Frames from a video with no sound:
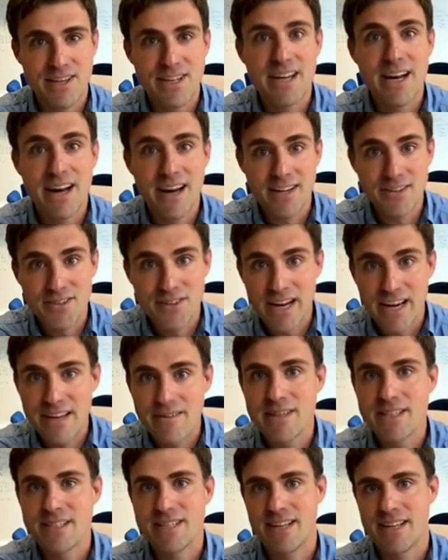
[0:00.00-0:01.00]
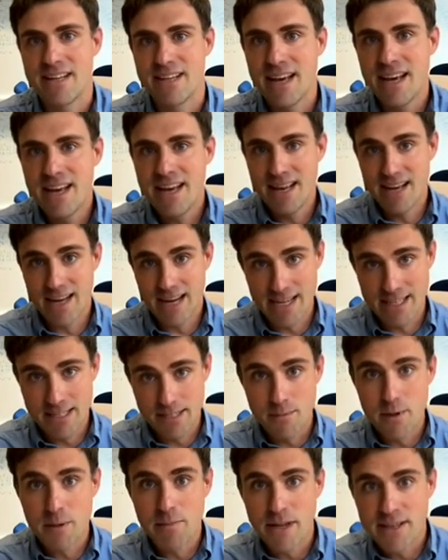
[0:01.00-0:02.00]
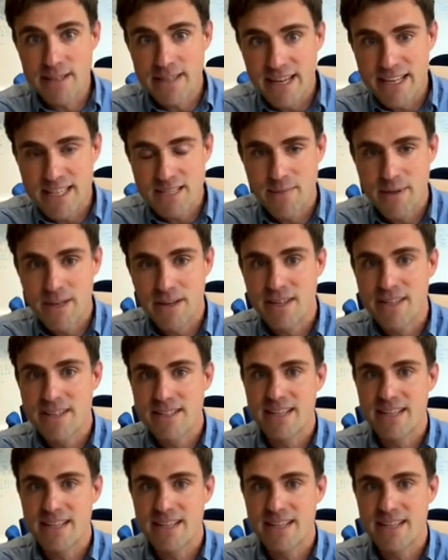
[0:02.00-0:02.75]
car drivers and asked them about their experience.